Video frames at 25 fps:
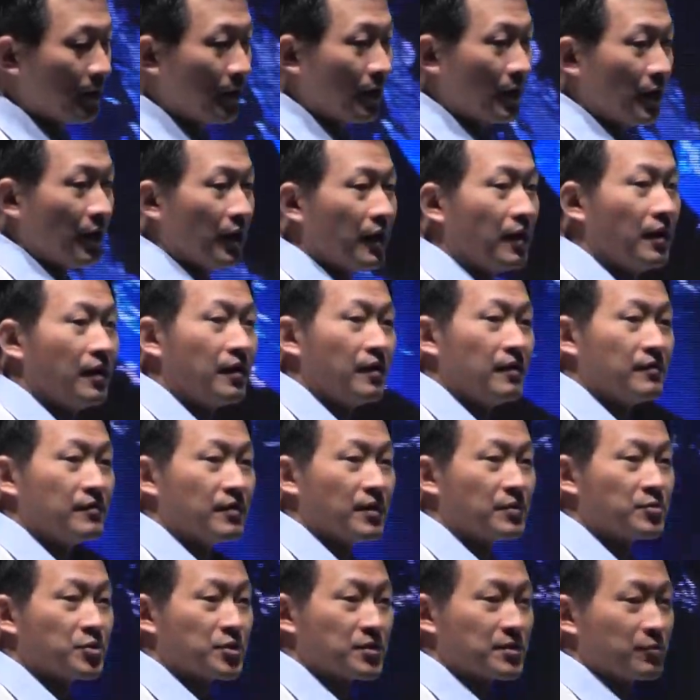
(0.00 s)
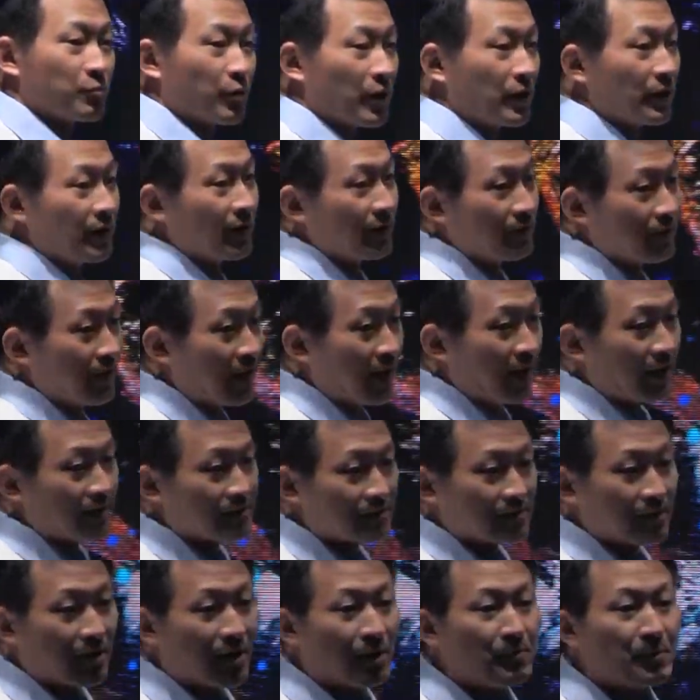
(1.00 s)
And I just want to ask
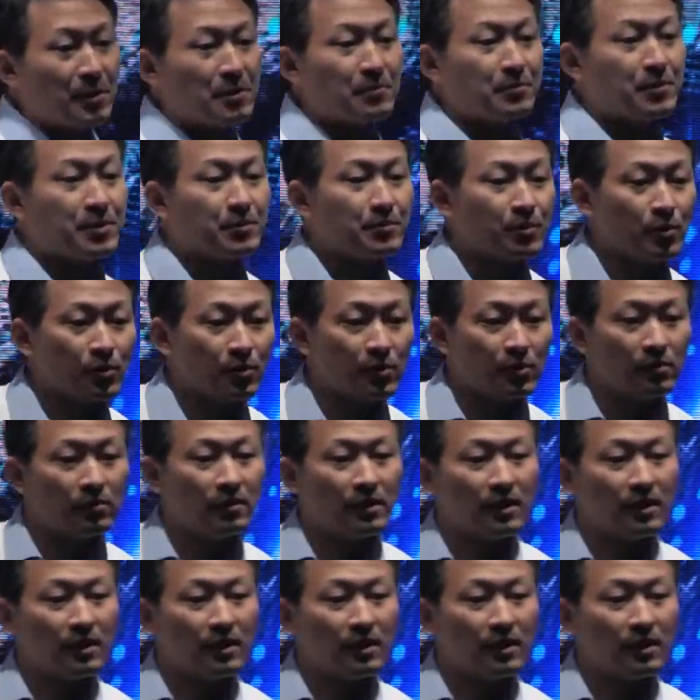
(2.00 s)
how many people